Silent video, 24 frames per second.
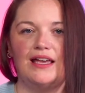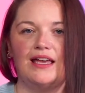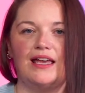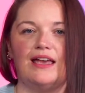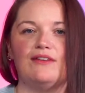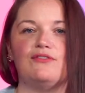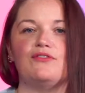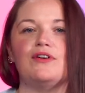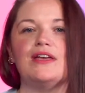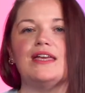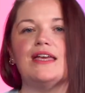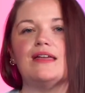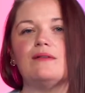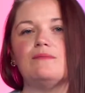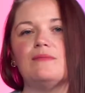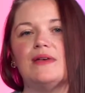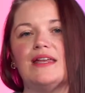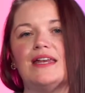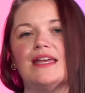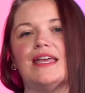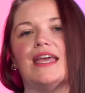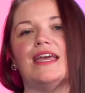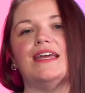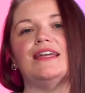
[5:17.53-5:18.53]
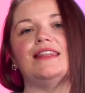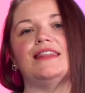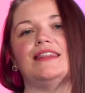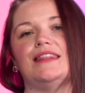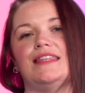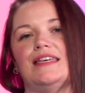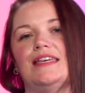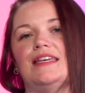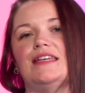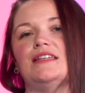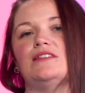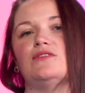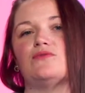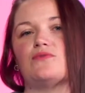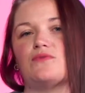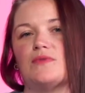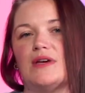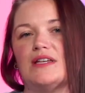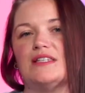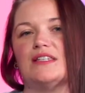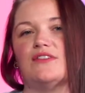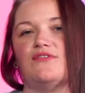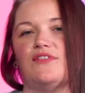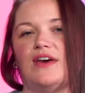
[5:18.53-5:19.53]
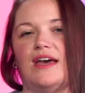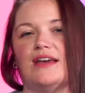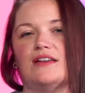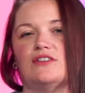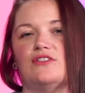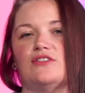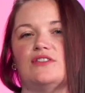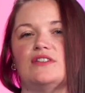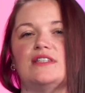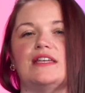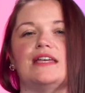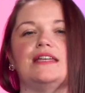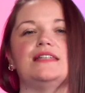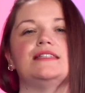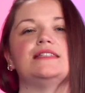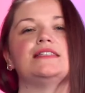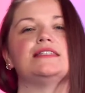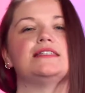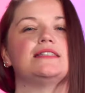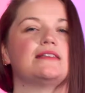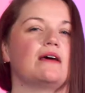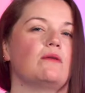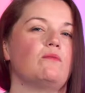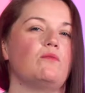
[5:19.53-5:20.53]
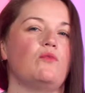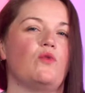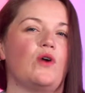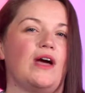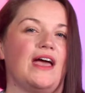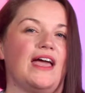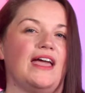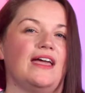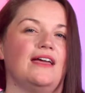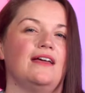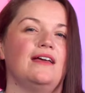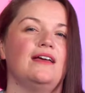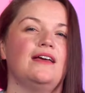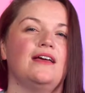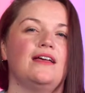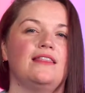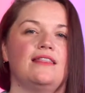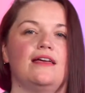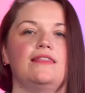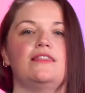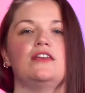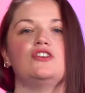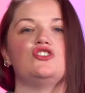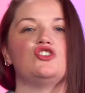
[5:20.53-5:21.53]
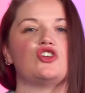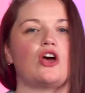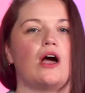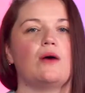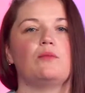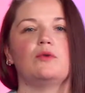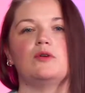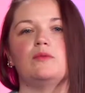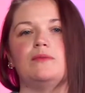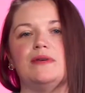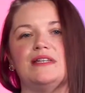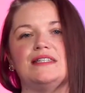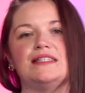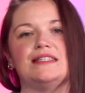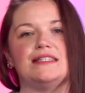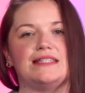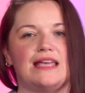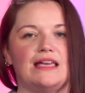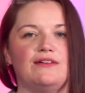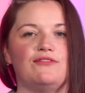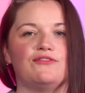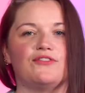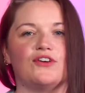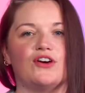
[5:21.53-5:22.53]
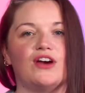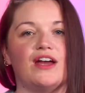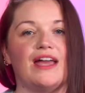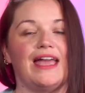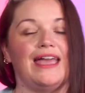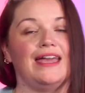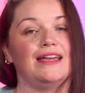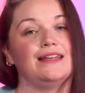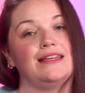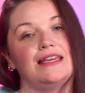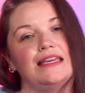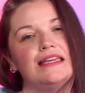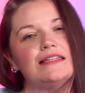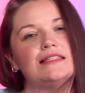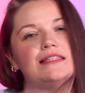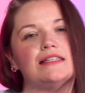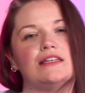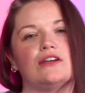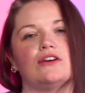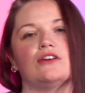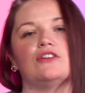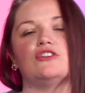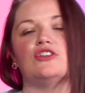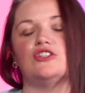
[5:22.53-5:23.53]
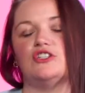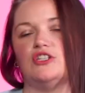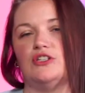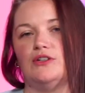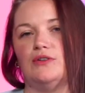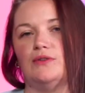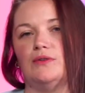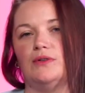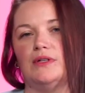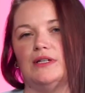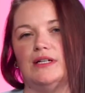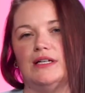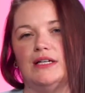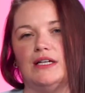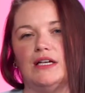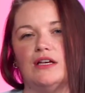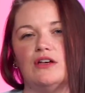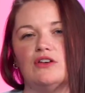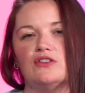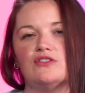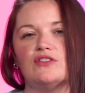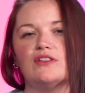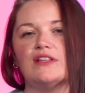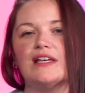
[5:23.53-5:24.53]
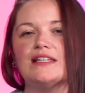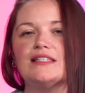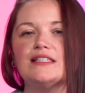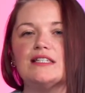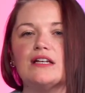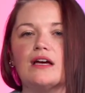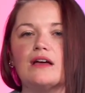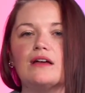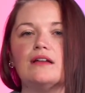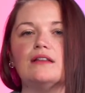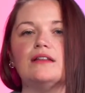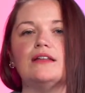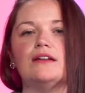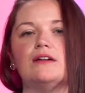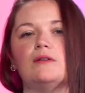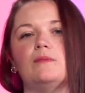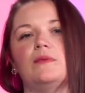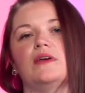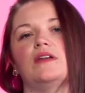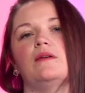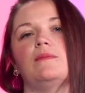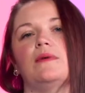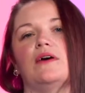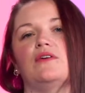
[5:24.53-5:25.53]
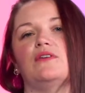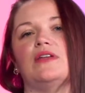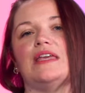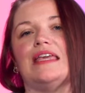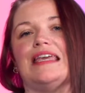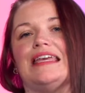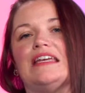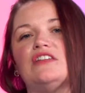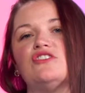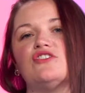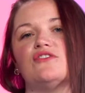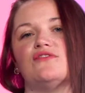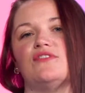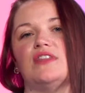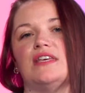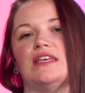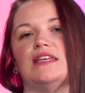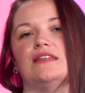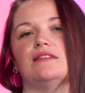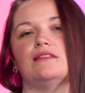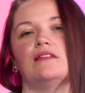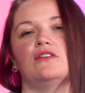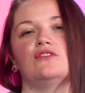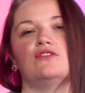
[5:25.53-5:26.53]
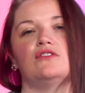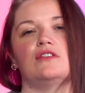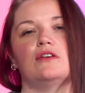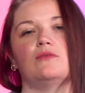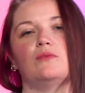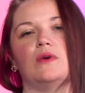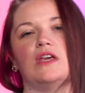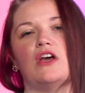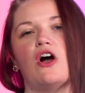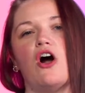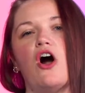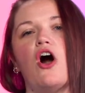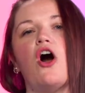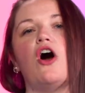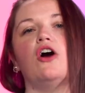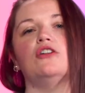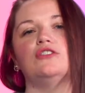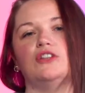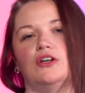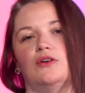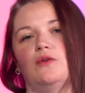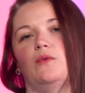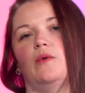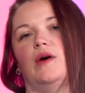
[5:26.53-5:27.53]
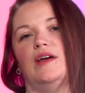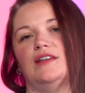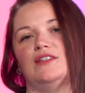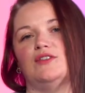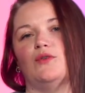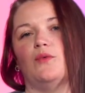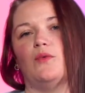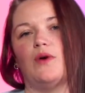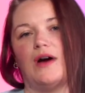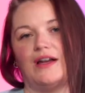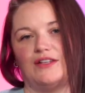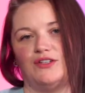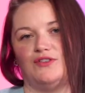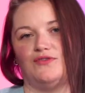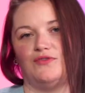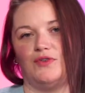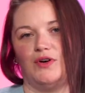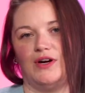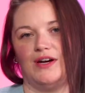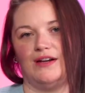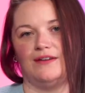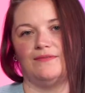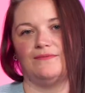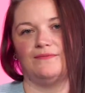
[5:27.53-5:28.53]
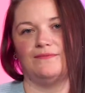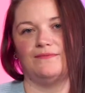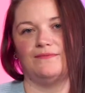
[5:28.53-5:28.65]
If we can mitigate these risk factors in some way, then the job will be safer and easier to do. So let's talk a little bit about each of these so that we all know what to watch for.